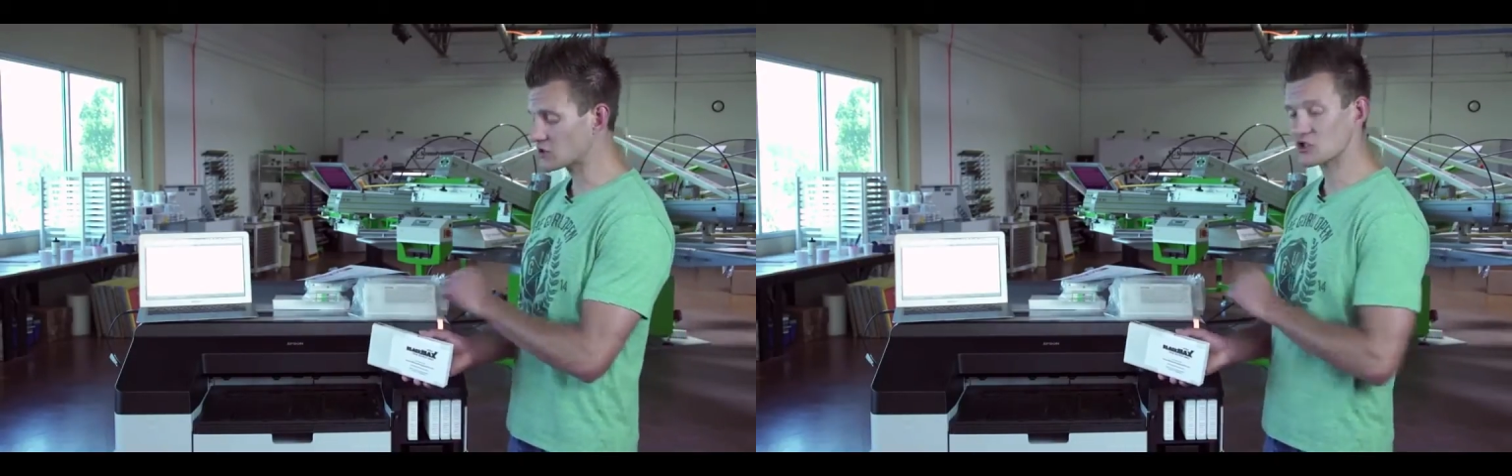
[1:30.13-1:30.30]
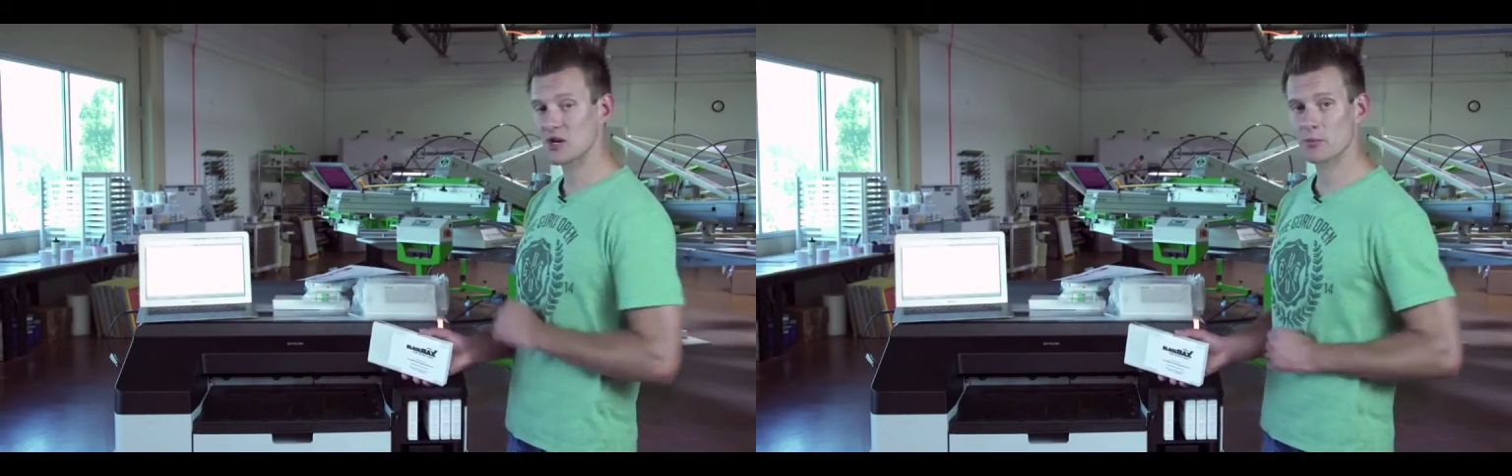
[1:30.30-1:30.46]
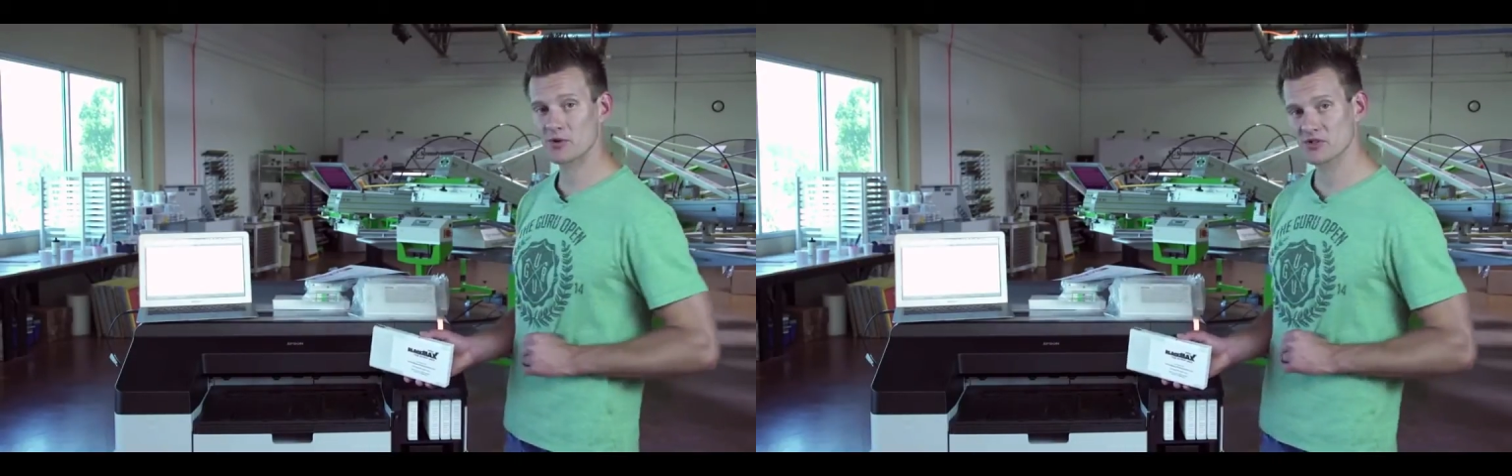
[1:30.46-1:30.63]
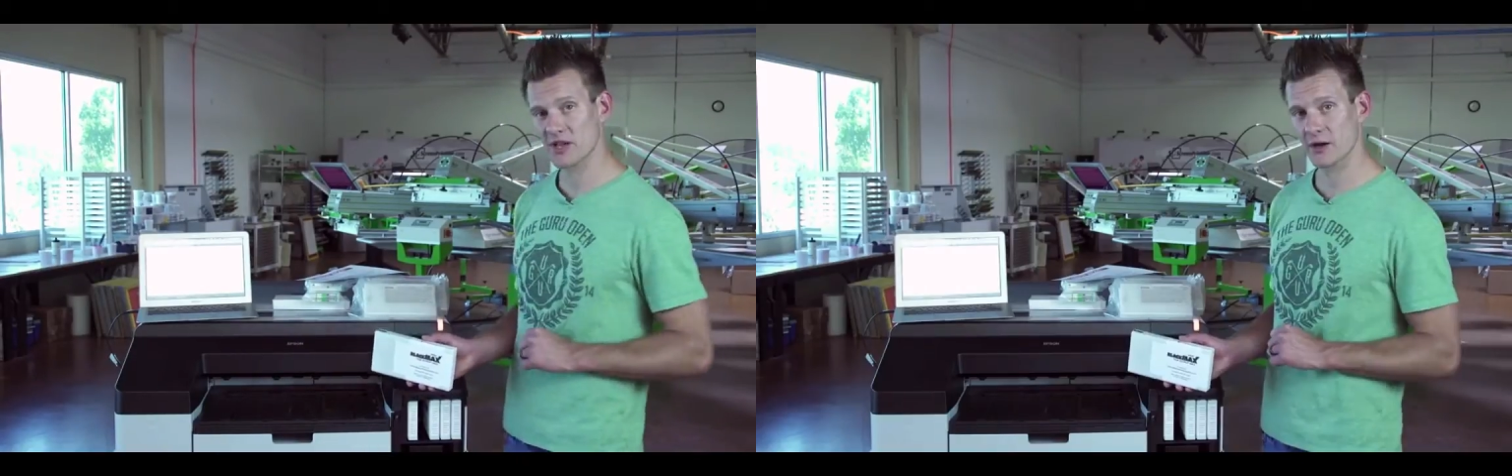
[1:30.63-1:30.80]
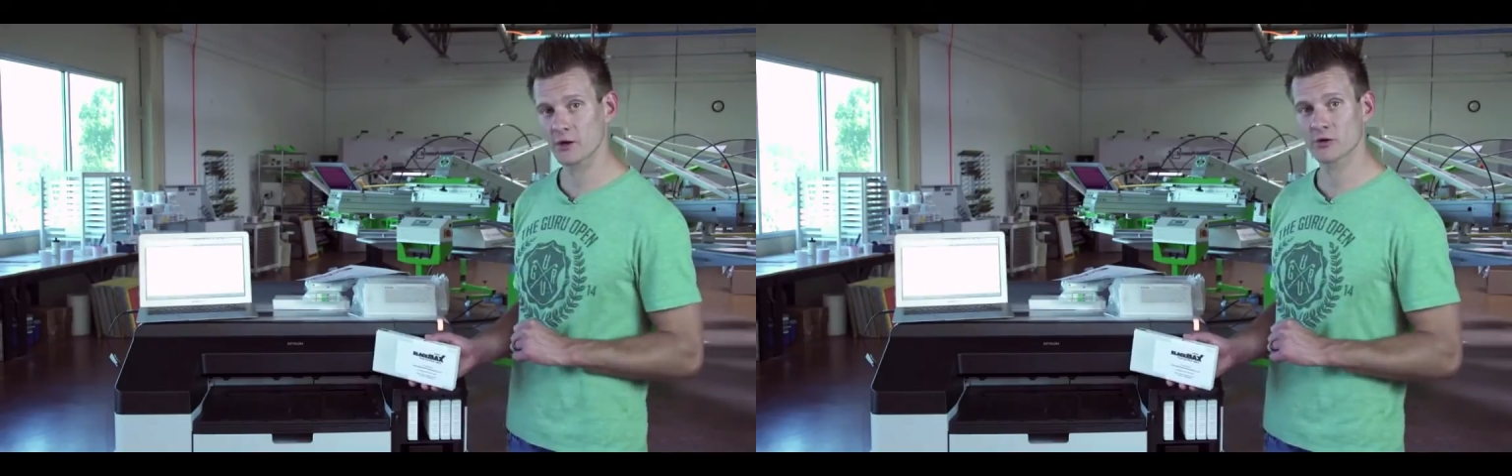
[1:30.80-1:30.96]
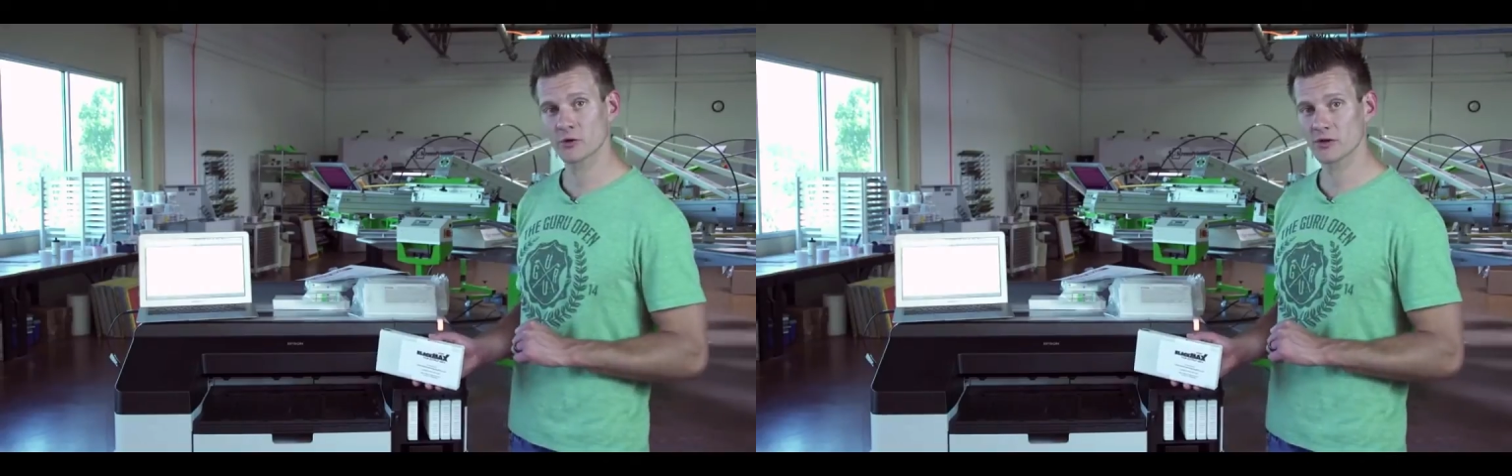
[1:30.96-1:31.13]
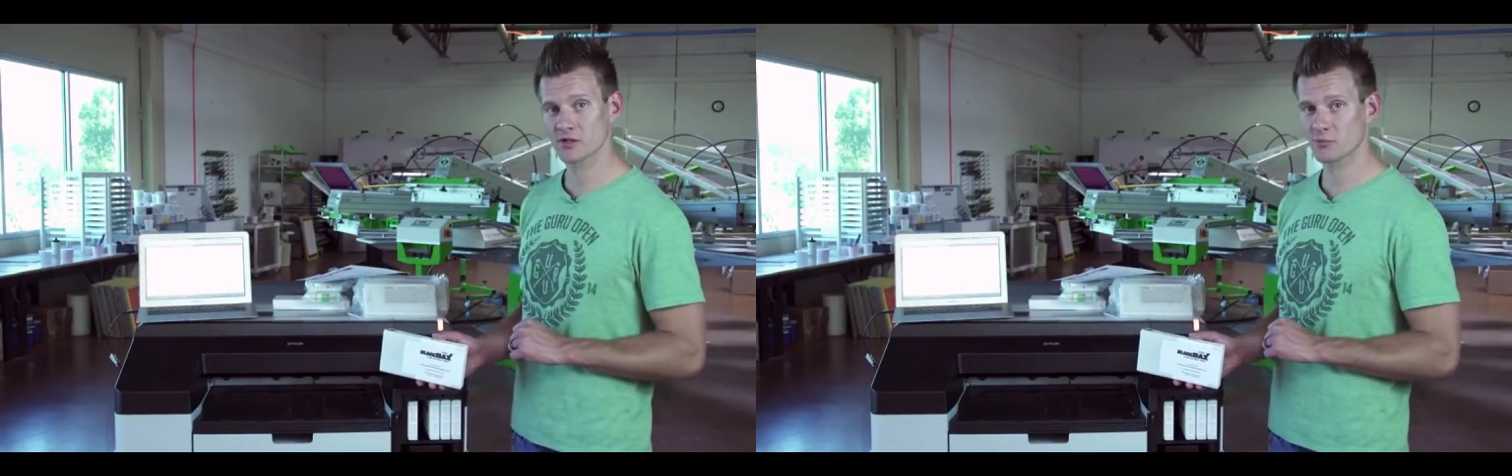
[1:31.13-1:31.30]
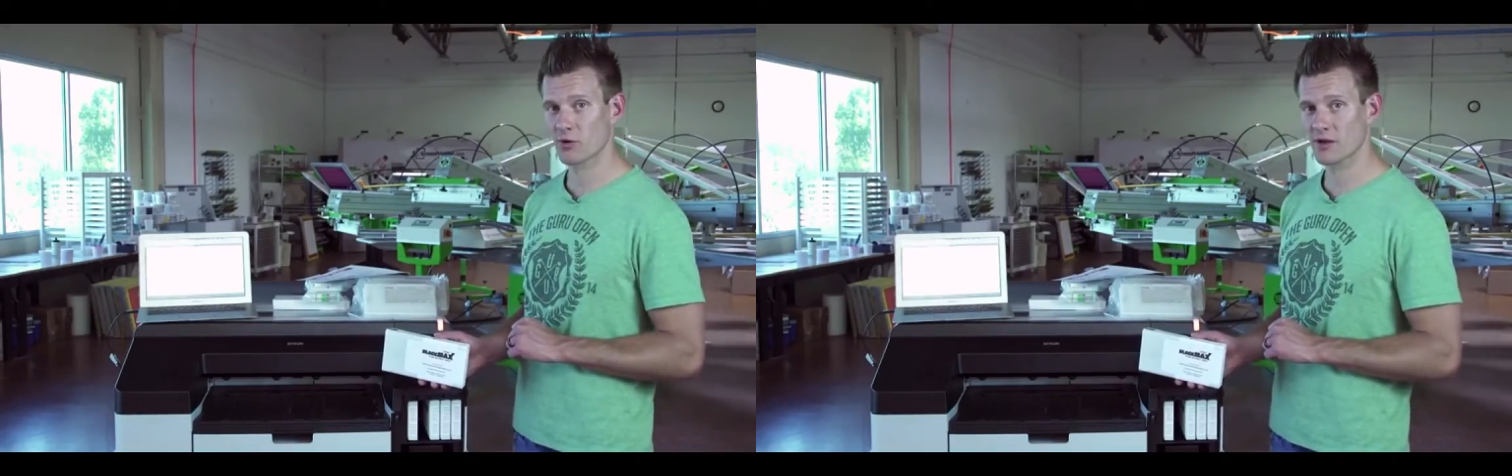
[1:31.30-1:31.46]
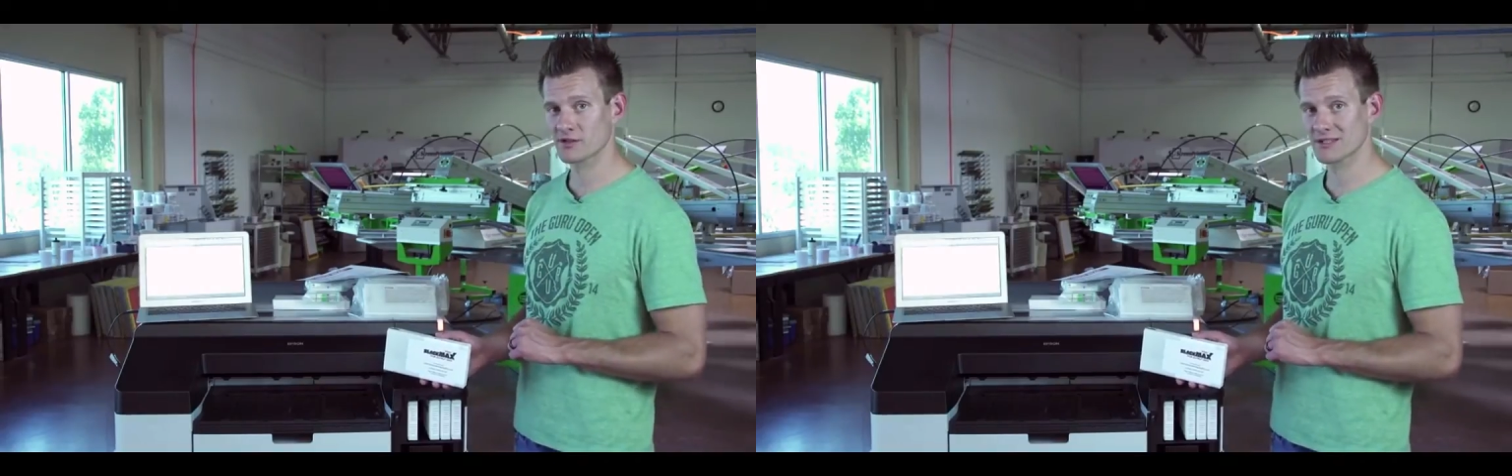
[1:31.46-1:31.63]
a chip resetter during this
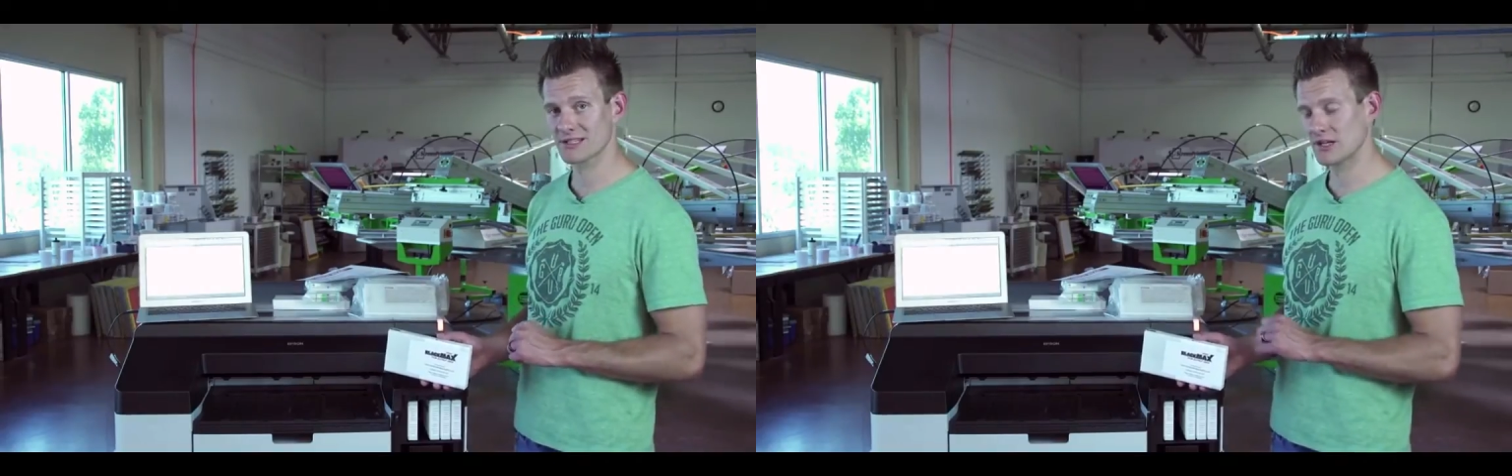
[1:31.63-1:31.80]
process,